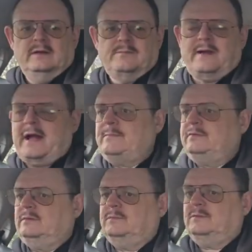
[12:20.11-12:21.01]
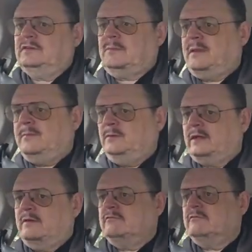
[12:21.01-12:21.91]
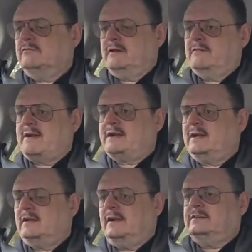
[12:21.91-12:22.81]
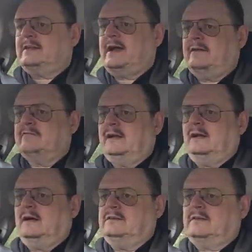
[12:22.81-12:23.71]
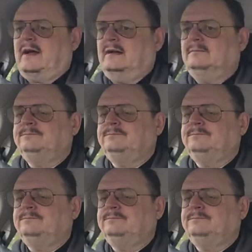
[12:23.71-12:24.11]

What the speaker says: perhaps some people don't recognise that and realise that.